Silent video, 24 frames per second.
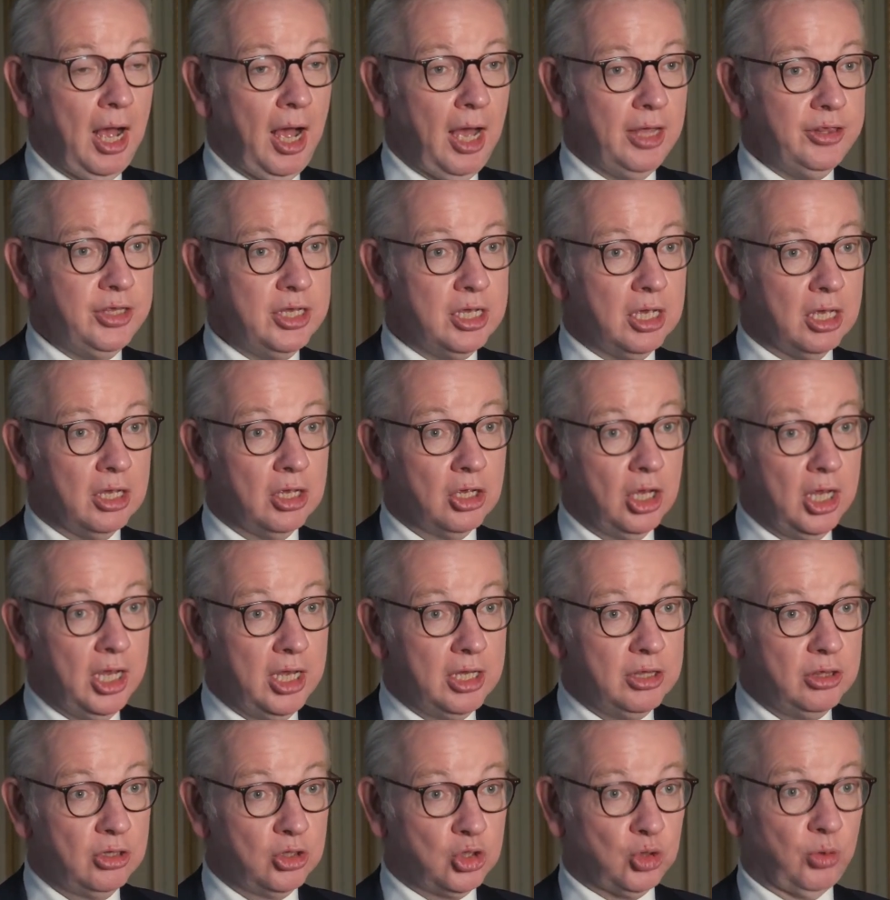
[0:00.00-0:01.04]
I think
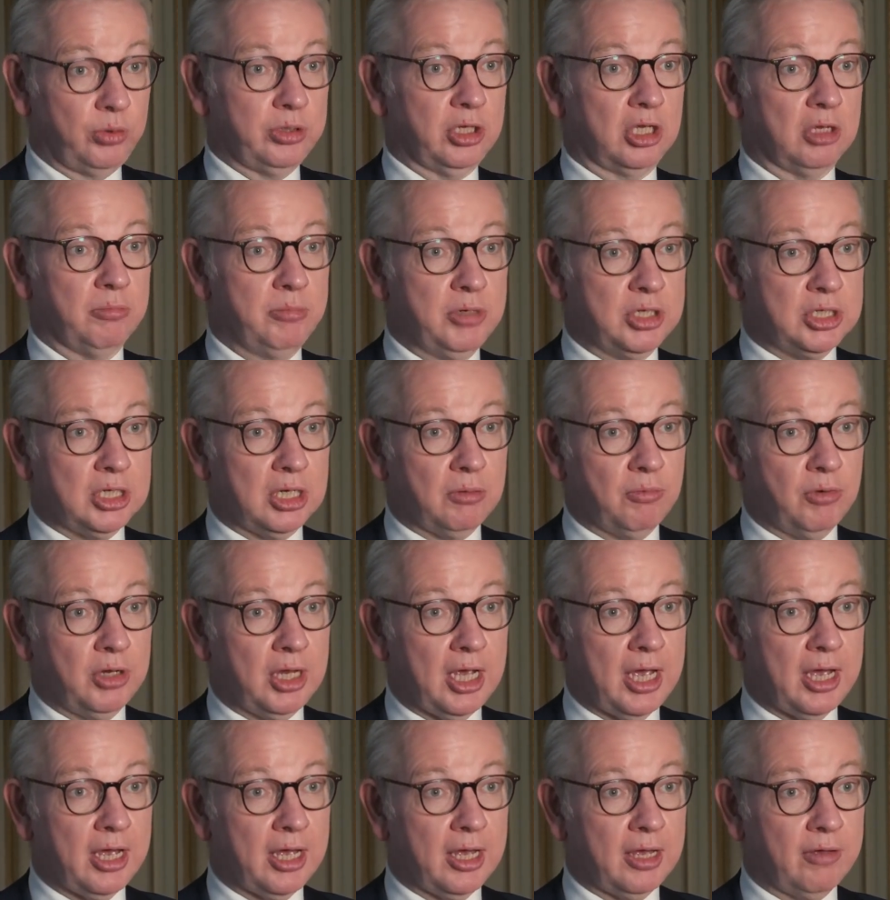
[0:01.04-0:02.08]
in the Joint Committee
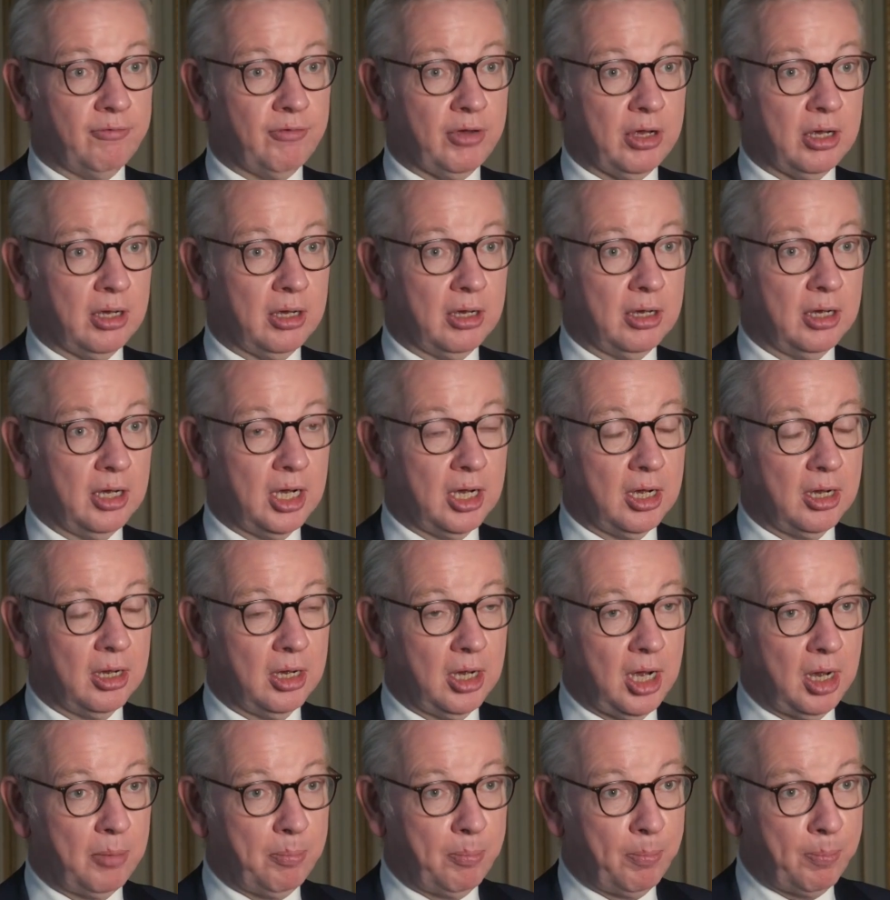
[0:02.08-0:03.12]
we have
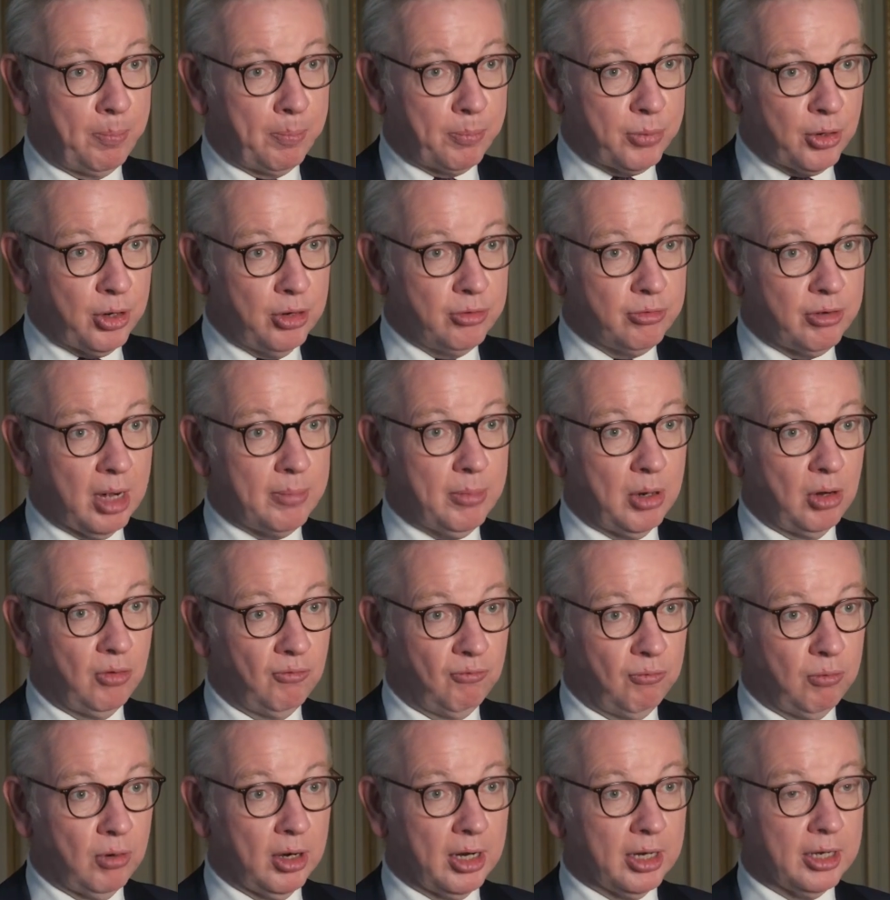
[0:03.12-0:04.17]
a programme
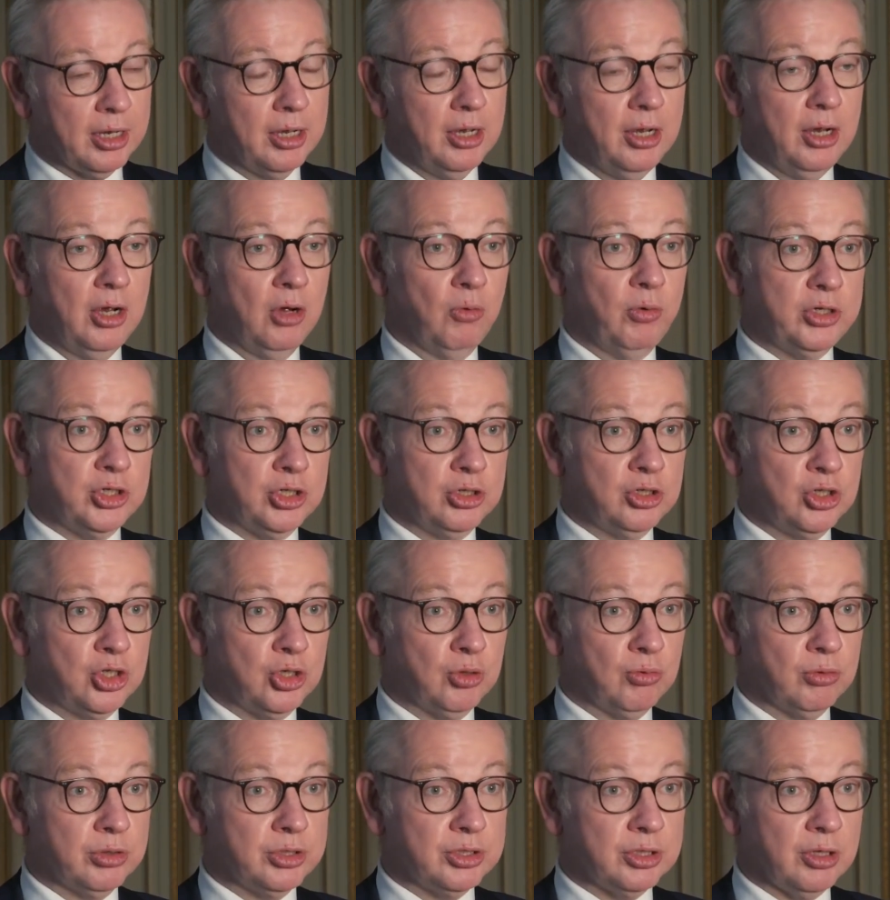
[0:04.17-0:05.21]
of work which
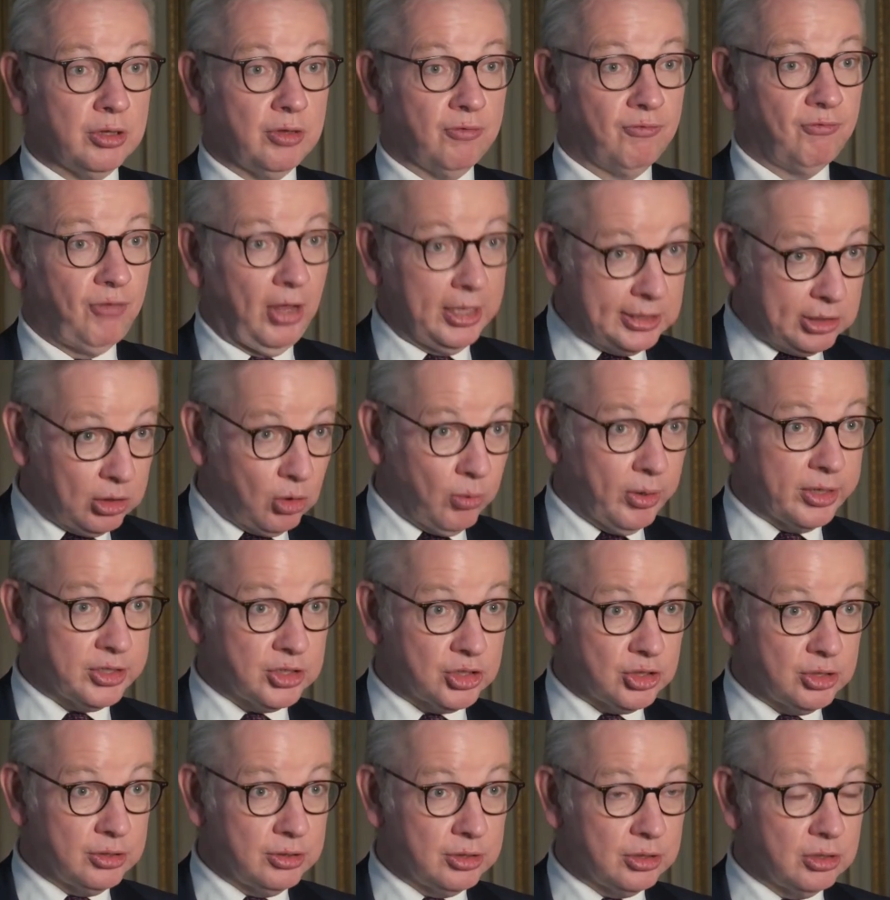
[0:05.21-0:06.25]
ensures that the vital
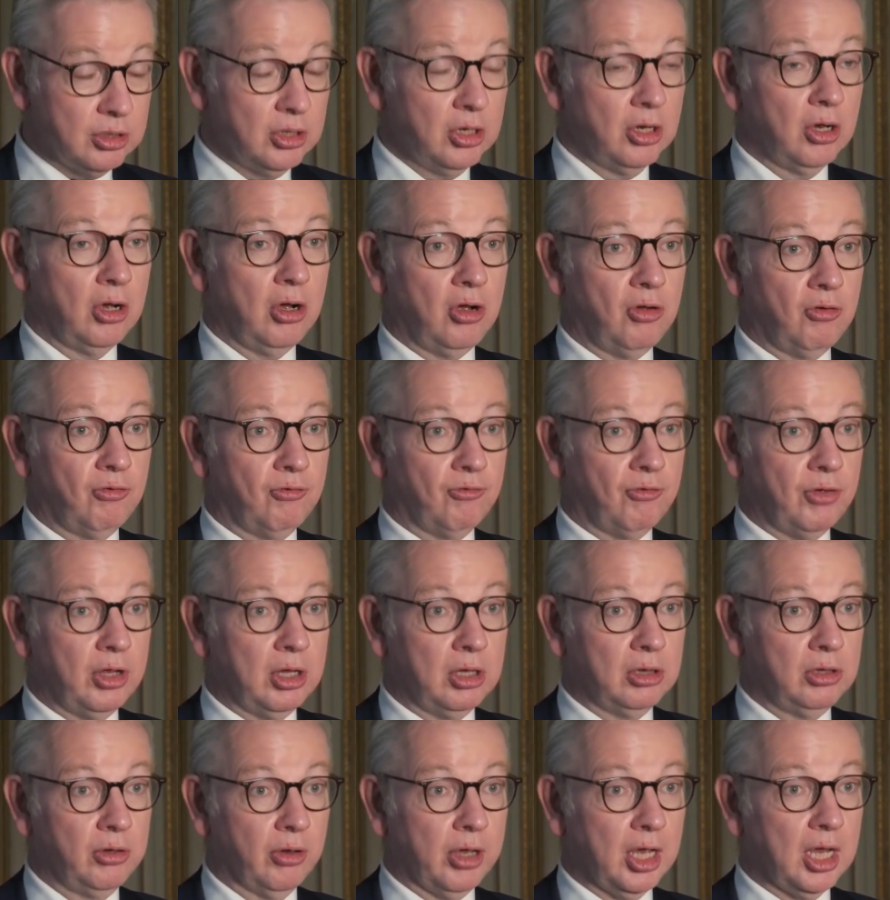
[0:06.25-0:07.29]
questions of
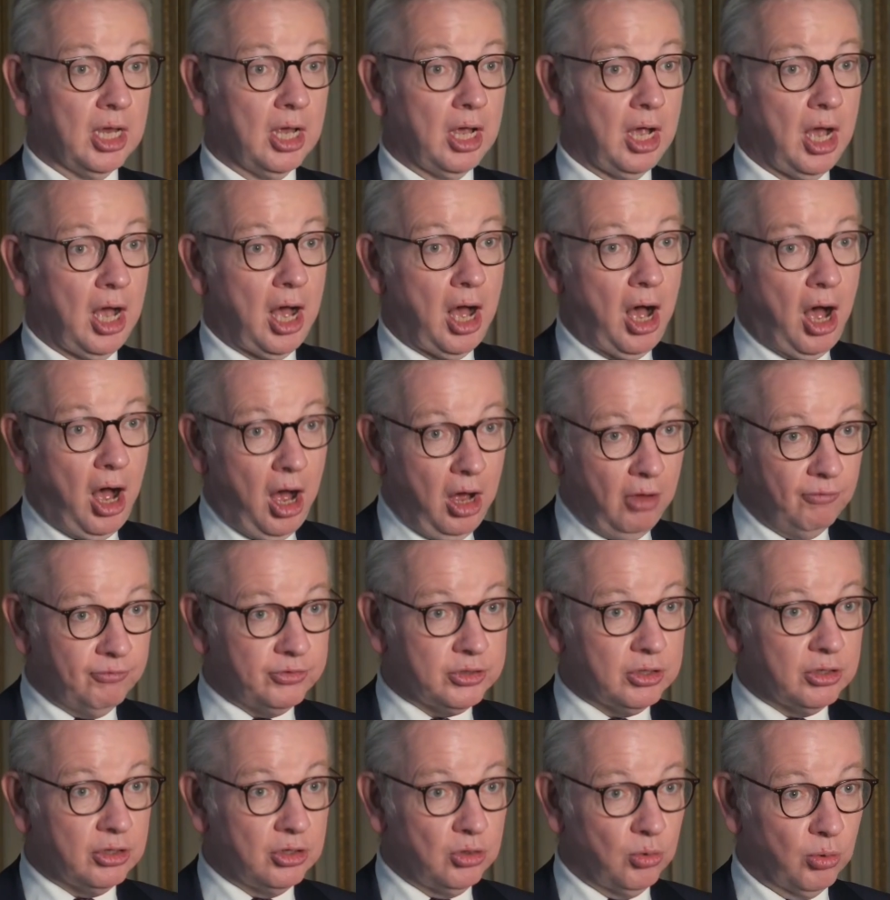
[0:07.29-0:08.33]
looking
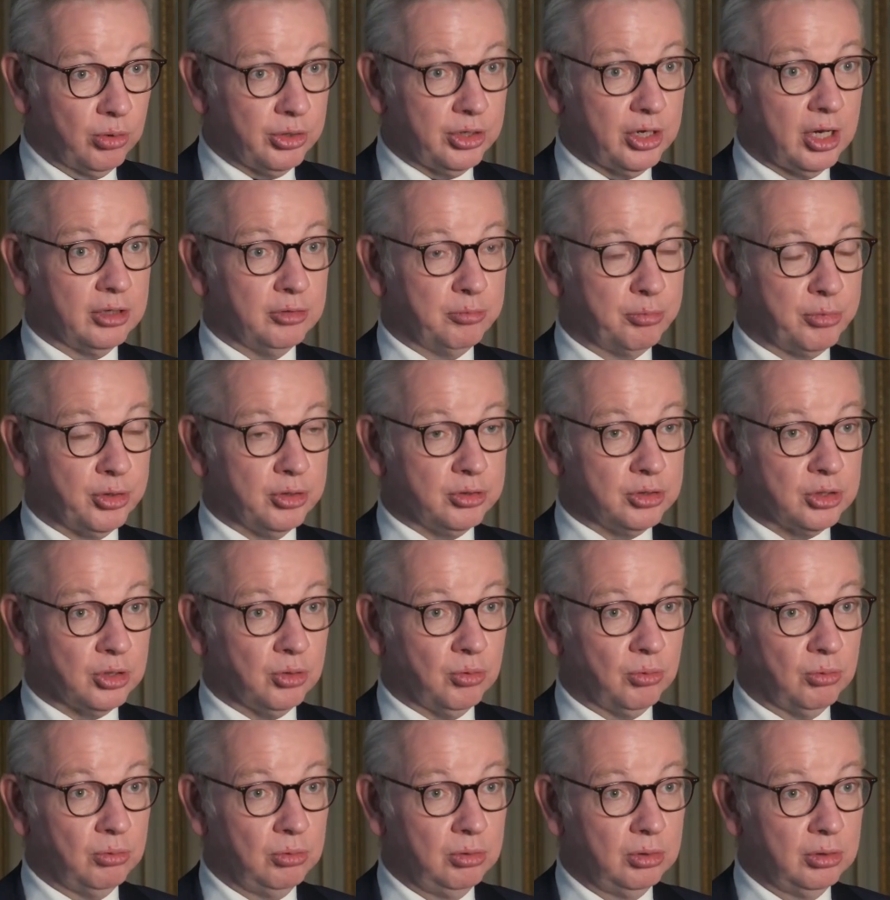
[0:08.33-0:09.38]
after the Northern Ireland
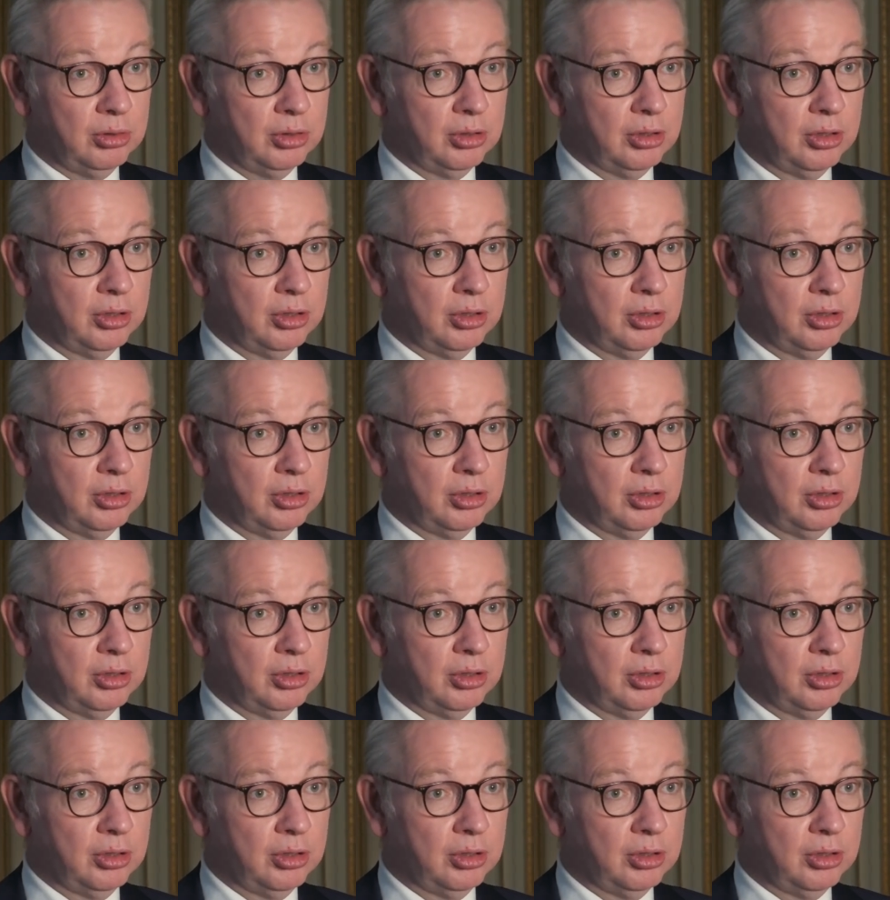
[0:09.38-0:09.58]
Protocol,